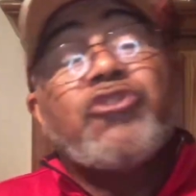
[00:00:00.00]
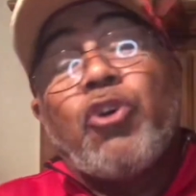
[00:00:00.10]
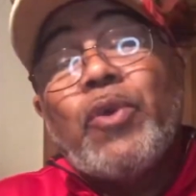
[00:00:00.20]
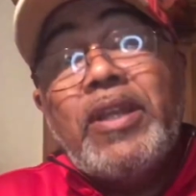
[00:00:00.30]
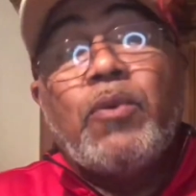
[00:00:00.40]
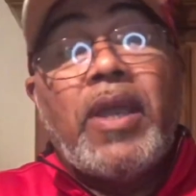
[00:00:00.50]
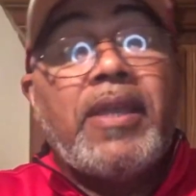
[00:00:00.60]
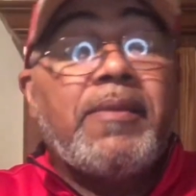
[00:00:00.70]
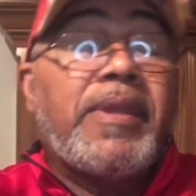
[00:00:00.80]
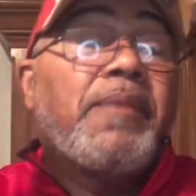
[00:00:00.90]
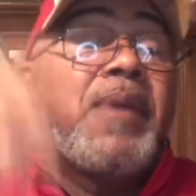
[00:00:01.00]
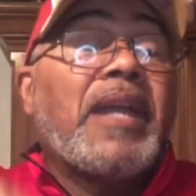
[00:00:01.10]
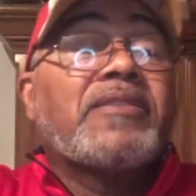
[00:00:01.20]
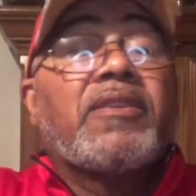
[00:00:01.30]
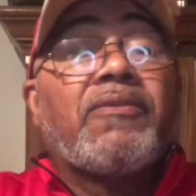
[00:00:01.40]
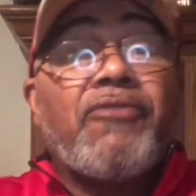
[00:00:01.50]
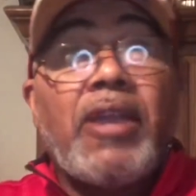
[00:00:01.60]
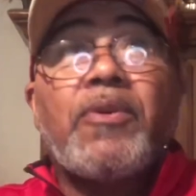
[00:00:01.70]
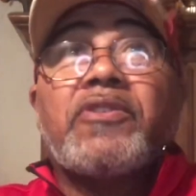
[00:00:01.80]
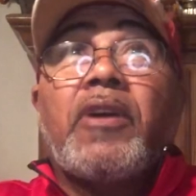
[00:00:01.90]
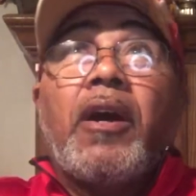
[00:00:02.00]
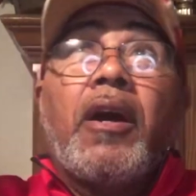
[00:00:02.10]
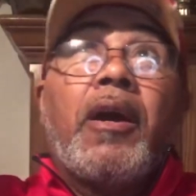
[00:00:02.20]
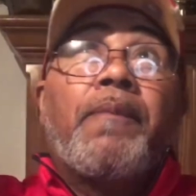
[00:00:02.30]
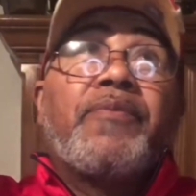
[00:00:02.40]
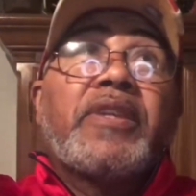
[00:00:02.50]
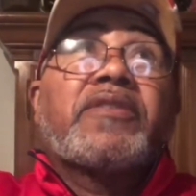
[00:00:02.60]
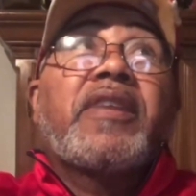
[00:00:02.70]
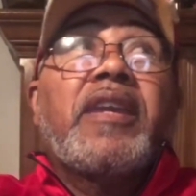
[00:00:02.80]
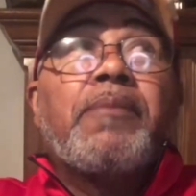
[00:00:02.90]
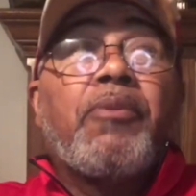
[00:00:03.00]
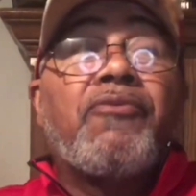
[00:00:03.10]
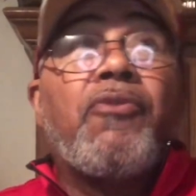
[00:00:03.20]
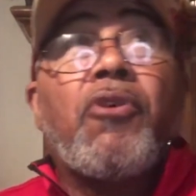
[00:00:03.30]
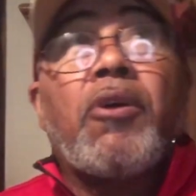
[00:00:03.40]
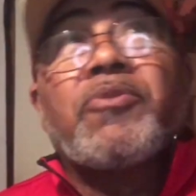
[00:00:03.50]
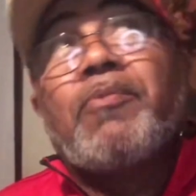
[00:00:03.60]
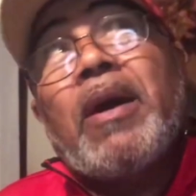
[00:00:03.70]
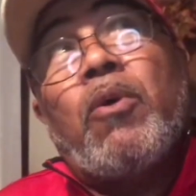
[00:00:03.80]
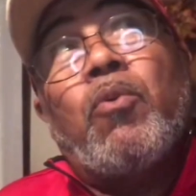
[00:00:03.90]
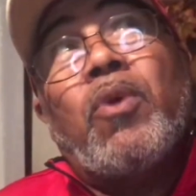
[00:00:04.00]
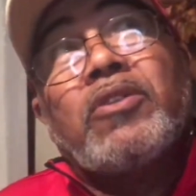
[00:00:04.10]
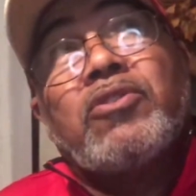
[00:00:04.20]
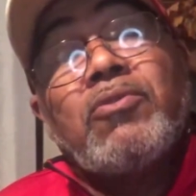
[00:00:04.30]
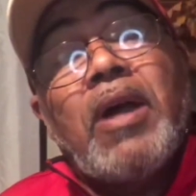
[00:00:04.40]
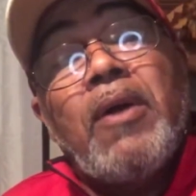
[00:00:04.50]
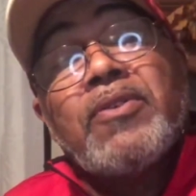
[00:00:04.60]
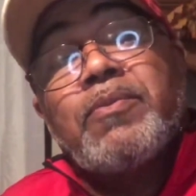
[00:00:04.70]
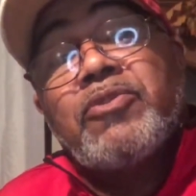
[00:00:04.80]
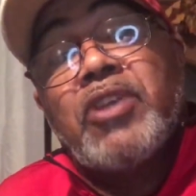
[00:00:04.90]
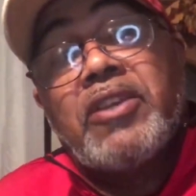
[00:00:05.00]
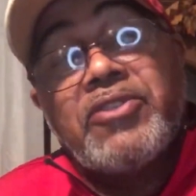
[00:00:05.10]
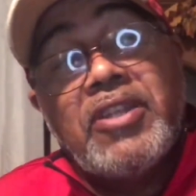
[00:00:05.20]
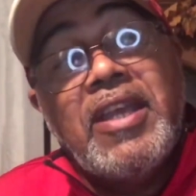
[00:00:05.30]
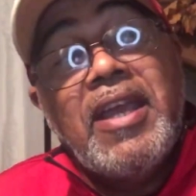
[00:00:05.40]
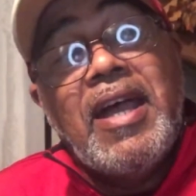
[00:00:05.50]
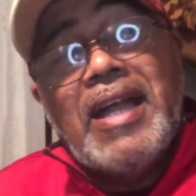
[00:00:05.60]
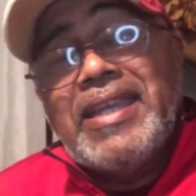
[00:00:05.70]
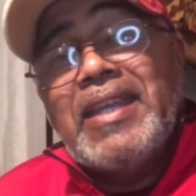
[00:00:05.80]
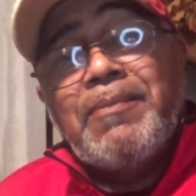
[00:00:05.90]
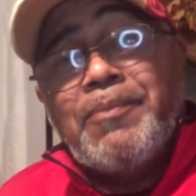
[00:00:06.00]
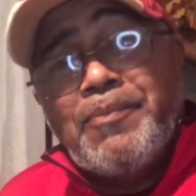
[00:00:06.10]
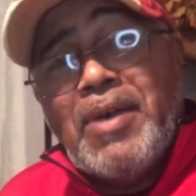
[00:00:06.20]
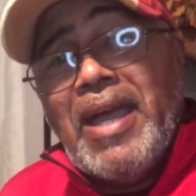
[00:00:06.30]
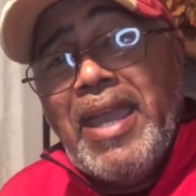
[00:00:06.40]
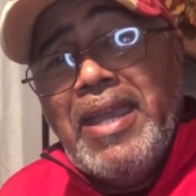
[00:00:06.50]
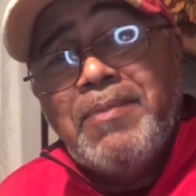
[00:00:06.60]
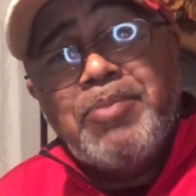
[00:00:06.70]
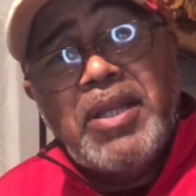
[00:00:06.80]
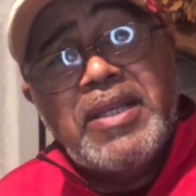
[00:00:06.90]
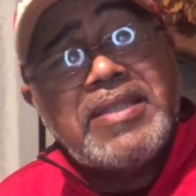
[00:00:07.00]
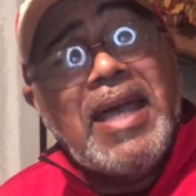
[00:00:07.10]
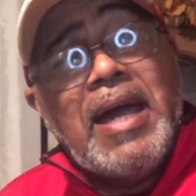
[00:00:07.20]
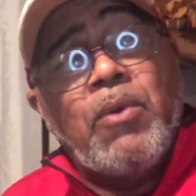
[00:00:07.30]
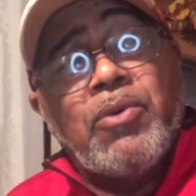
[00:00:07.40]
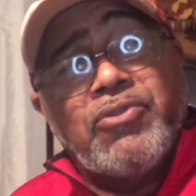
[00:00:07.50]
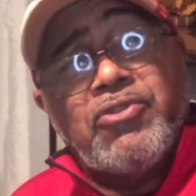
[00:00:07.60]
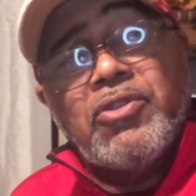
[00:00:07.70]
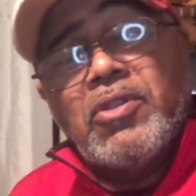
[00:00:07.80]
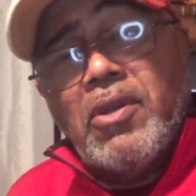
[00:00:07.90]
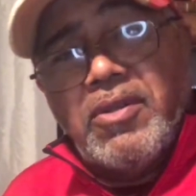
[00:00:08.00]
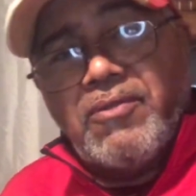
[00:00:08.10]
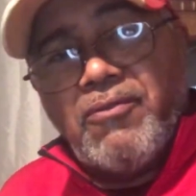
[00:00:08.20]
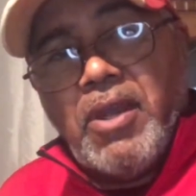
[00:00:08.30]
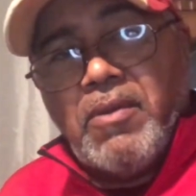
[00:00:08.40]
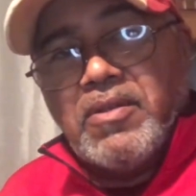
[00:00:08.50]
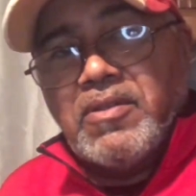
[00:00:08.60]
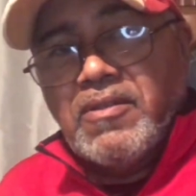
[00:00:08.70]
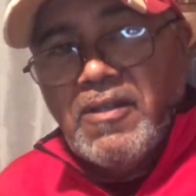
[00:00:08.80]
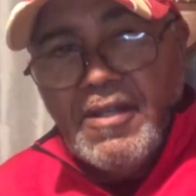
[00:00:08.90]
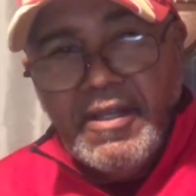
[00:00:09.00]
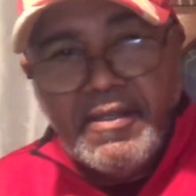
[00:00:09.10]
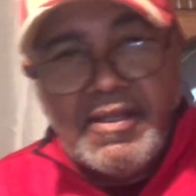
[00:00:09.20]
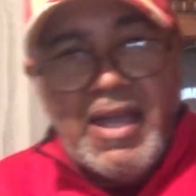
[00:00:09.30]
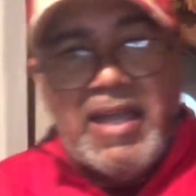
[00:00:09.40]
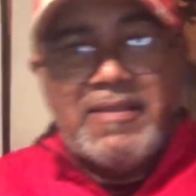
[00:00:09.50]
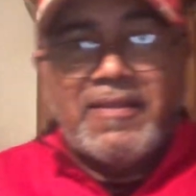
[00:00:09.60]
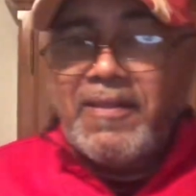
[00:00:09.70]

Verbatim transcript: So anyway, get back to the fragrance. Um, this thing performs about one to two hours projection. I get eight plus hours on this fragrance, you guys.